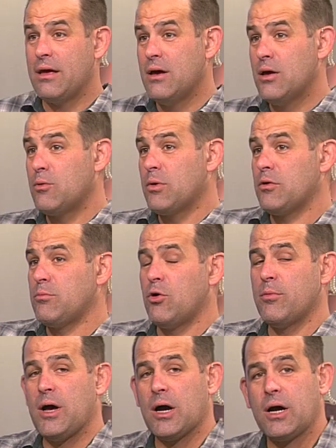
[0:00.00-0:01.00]
you want to learn more
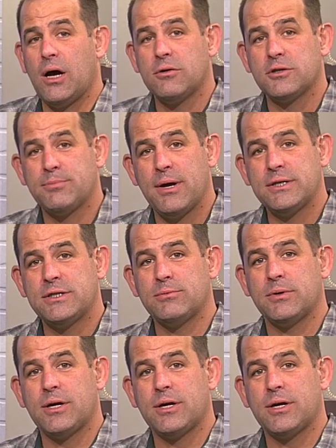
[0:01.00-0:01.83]
about color spaces when